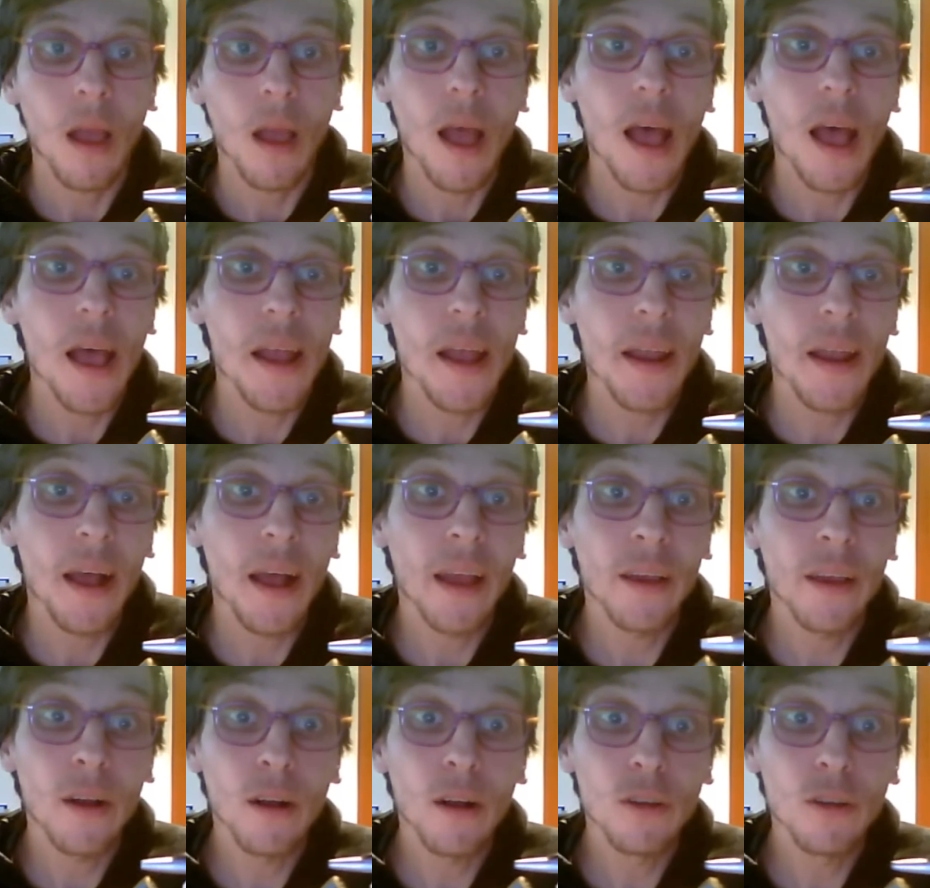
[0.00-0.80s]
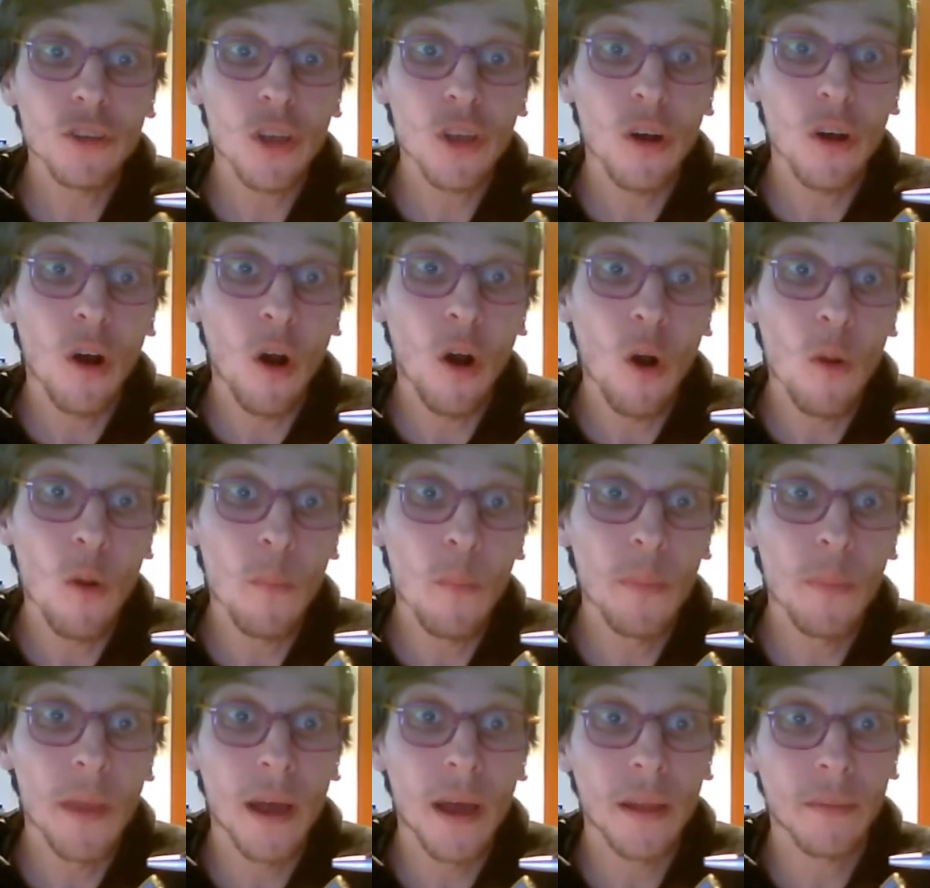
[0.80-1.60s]
And I also
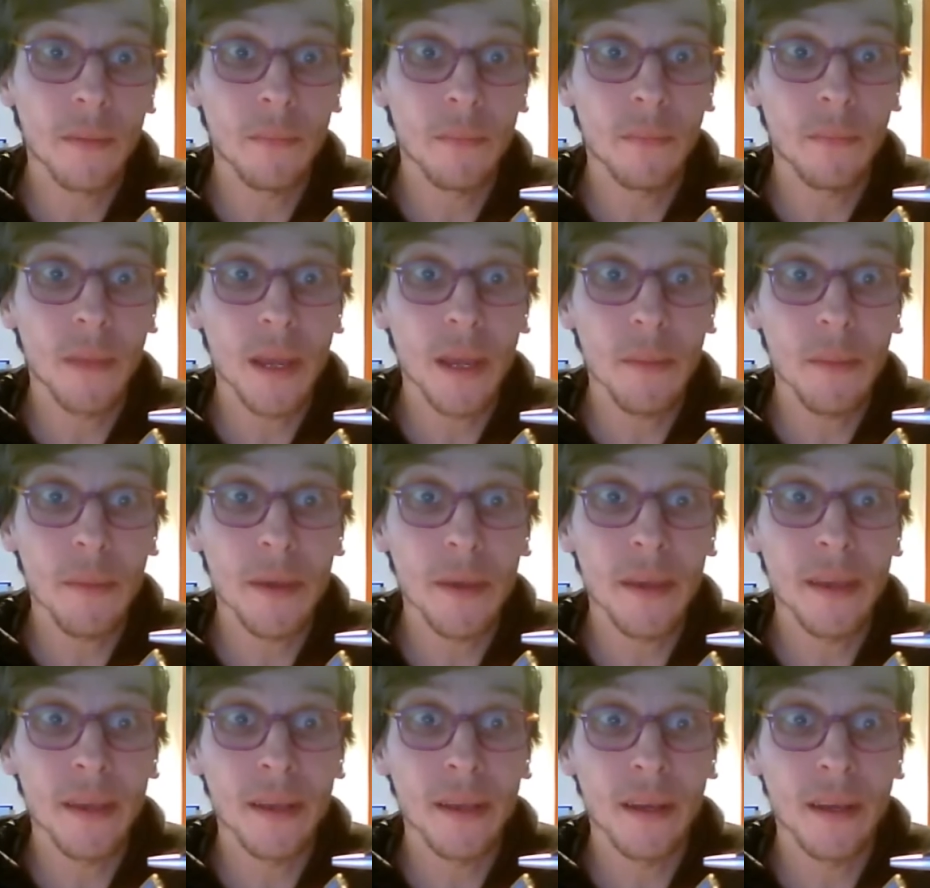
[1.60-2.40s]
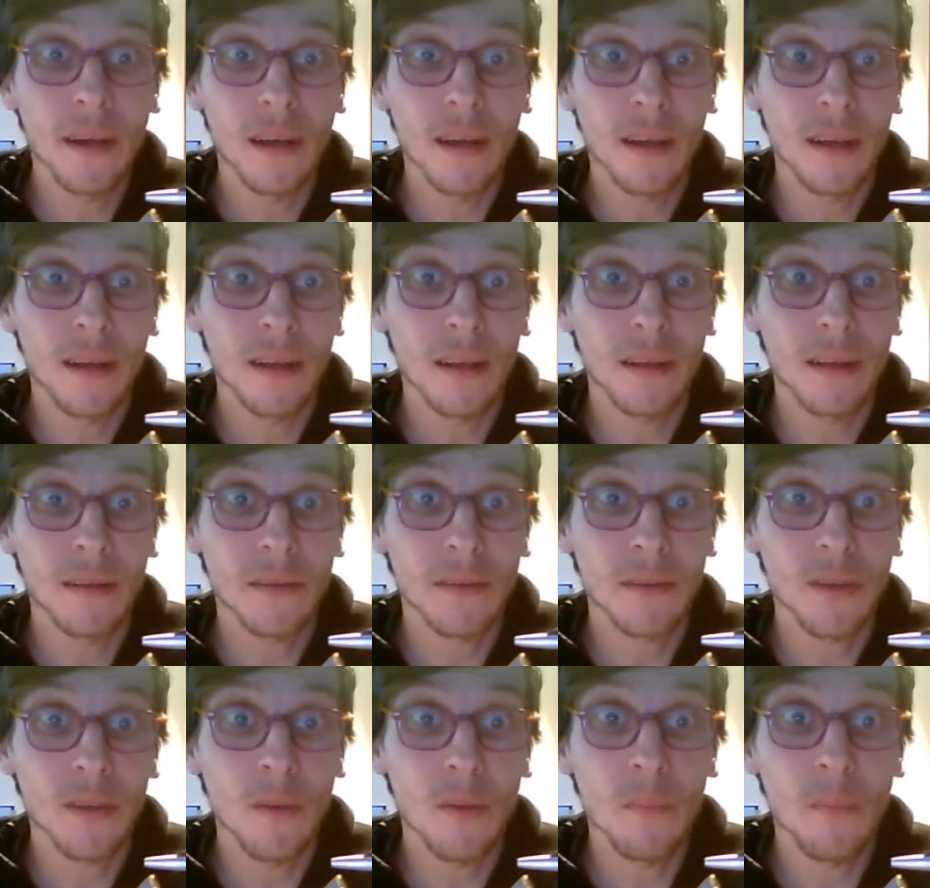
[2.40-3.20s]
hope that maybe
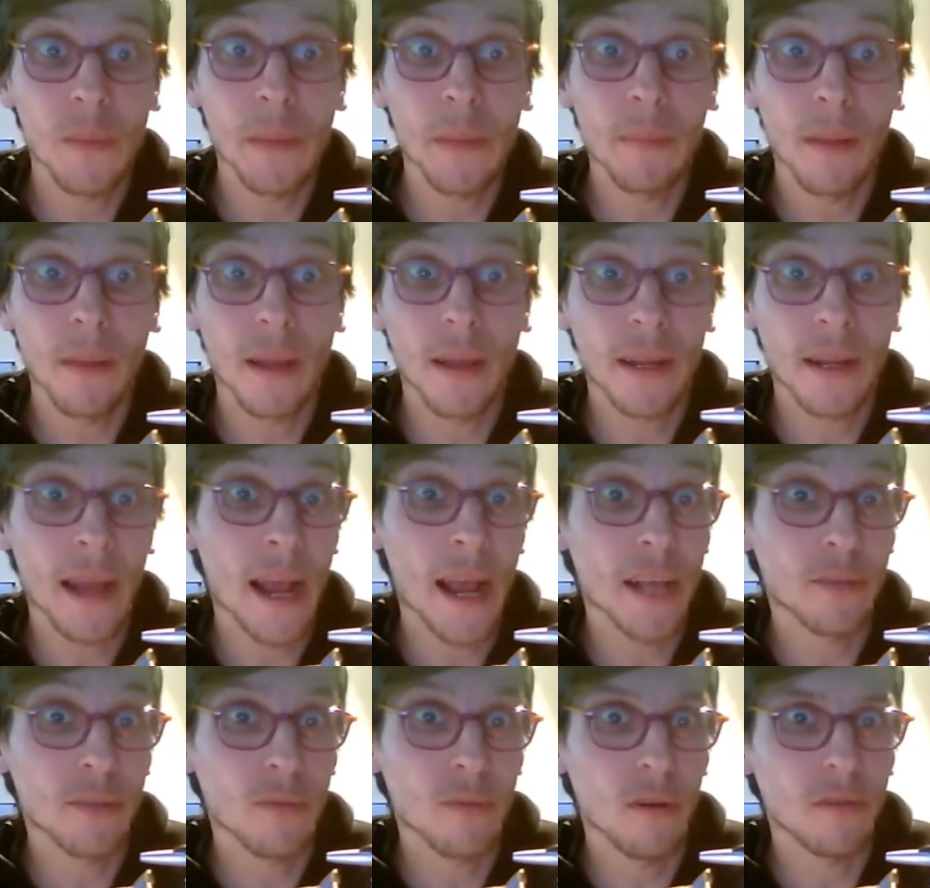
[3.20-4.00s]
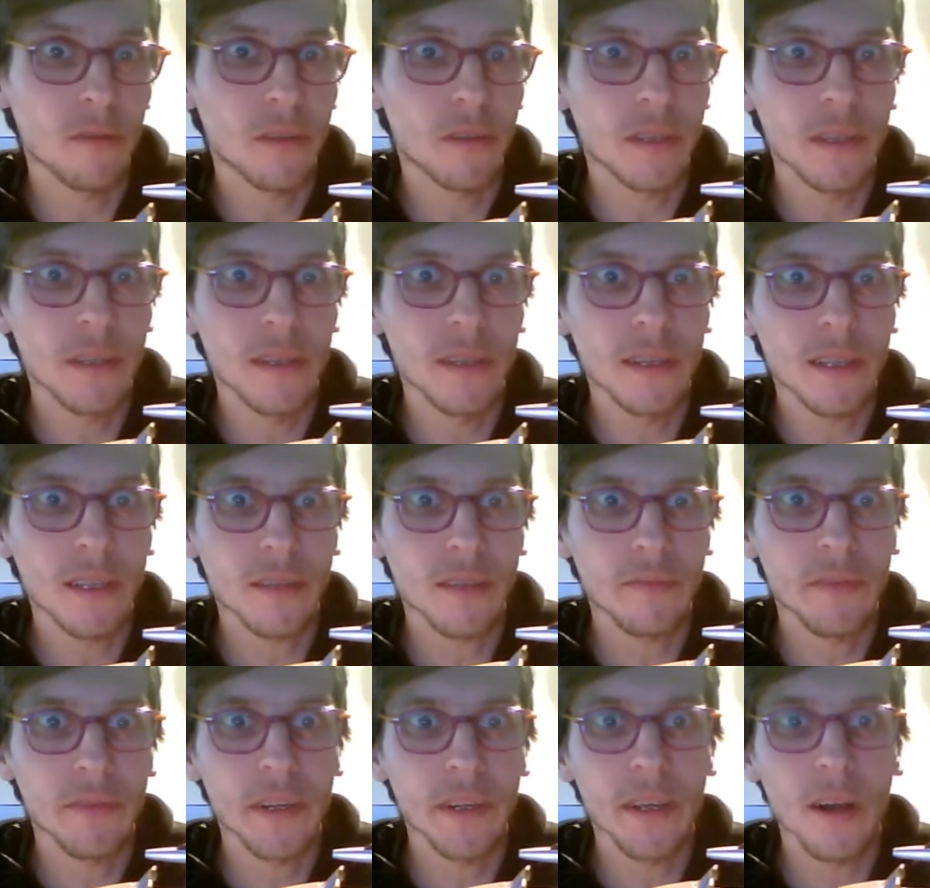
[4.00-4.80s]
some people at Hasbro see
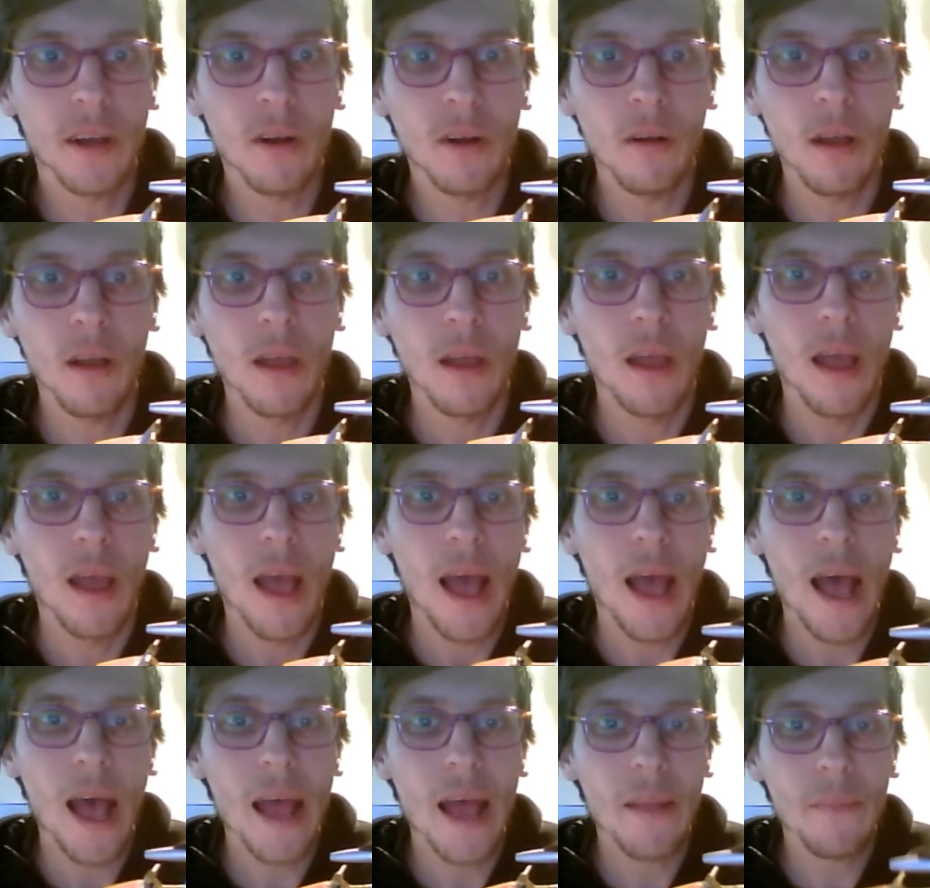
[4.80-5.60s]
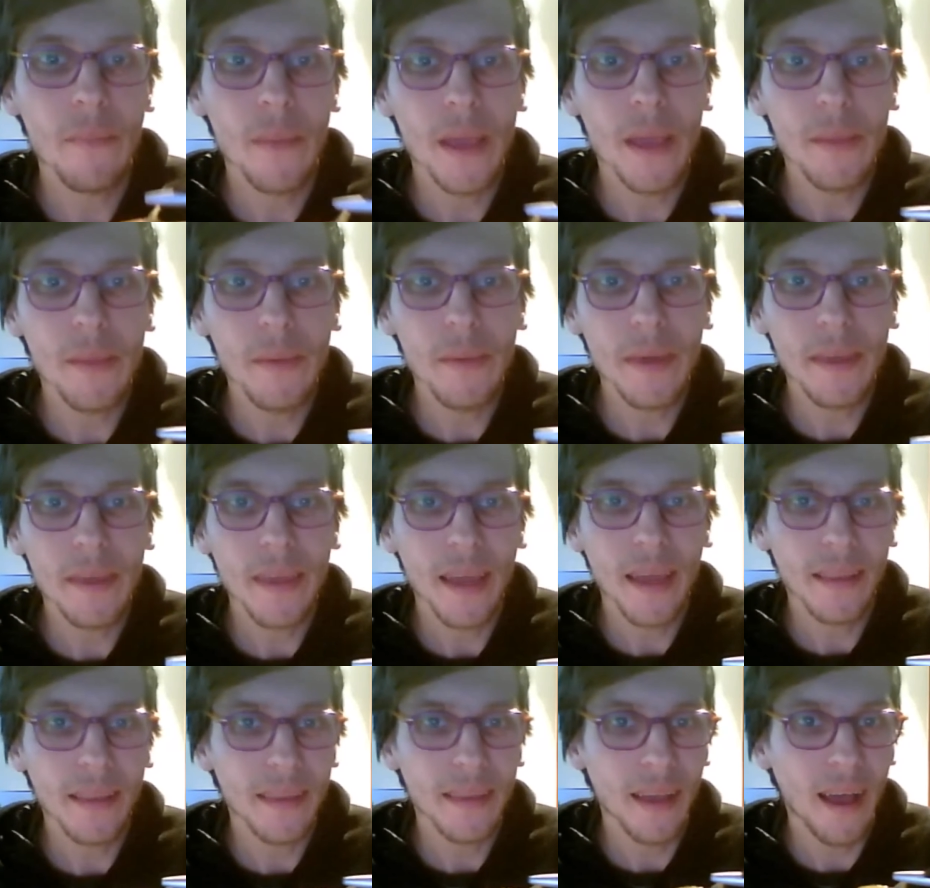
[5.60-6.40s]
this video and maybe
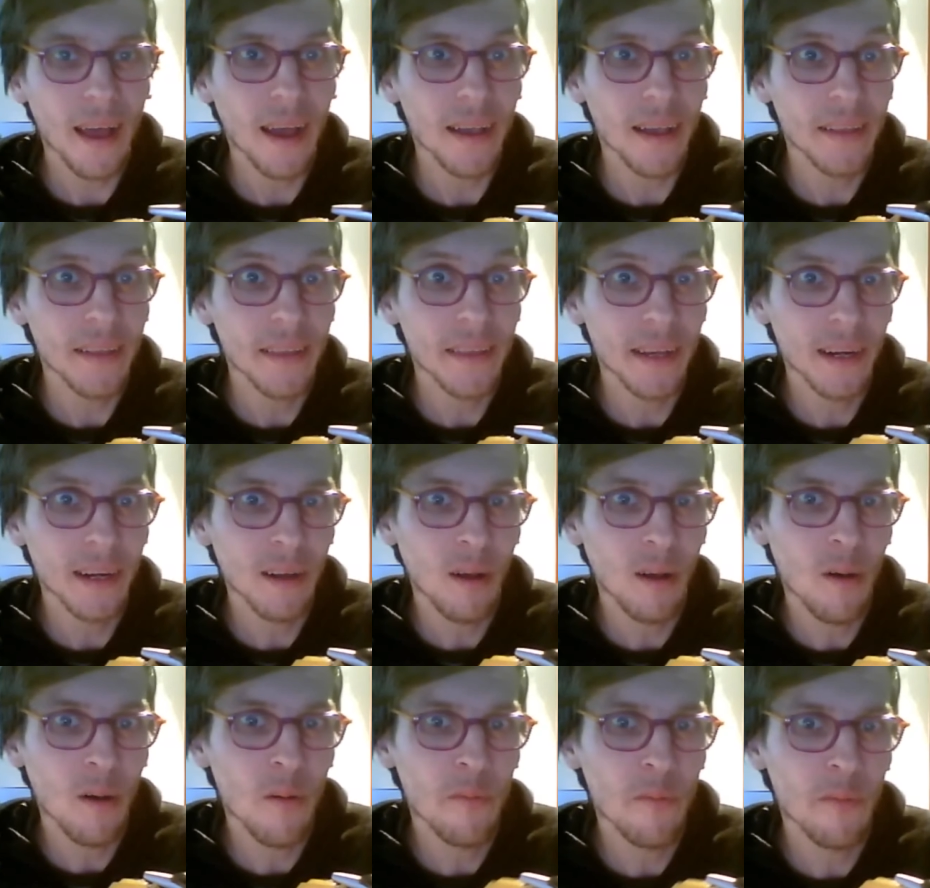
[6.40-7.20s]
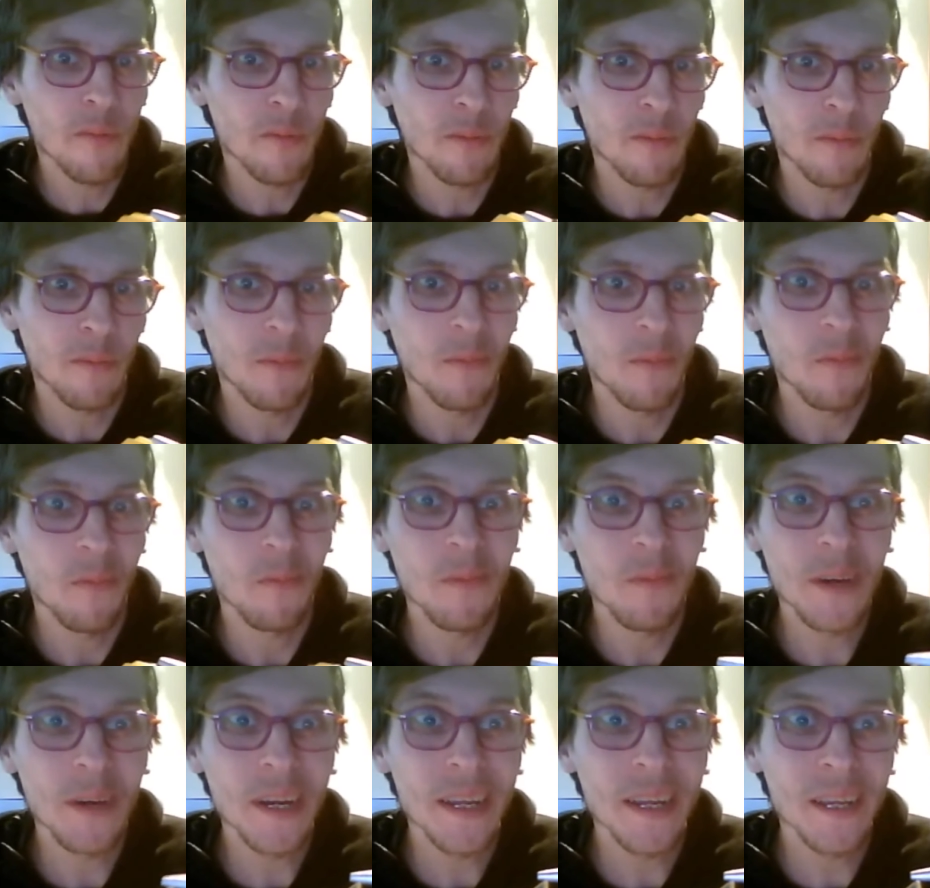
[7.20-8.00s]
get the idea of
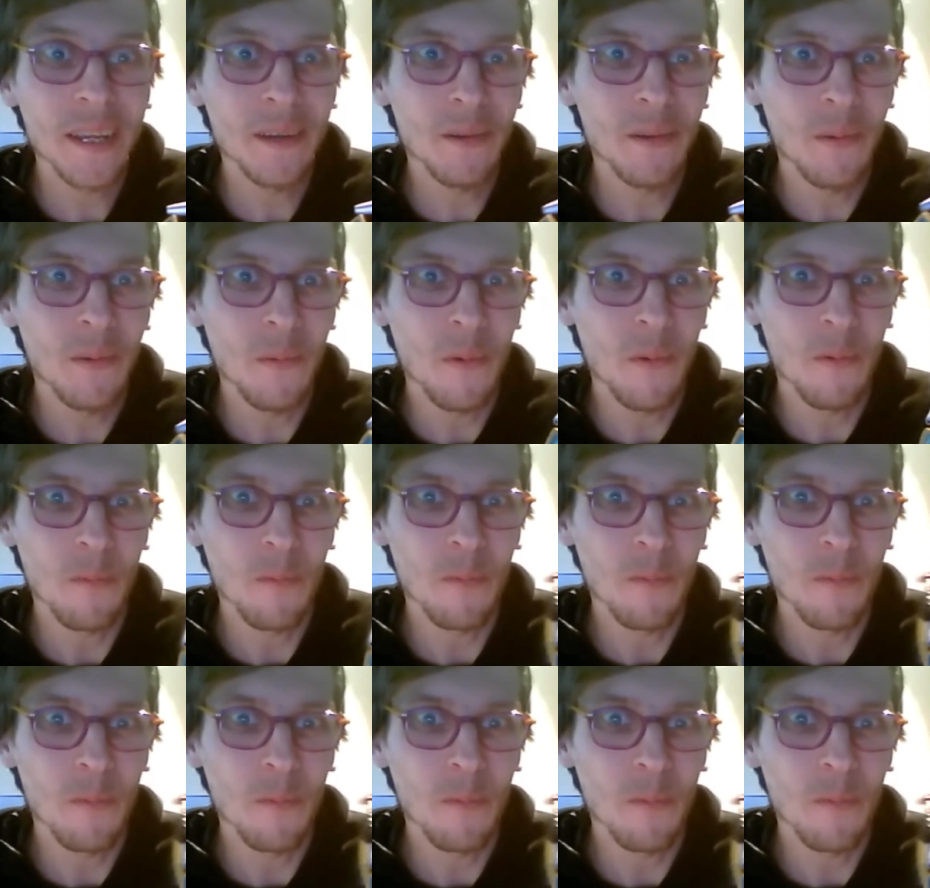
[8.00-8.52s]
really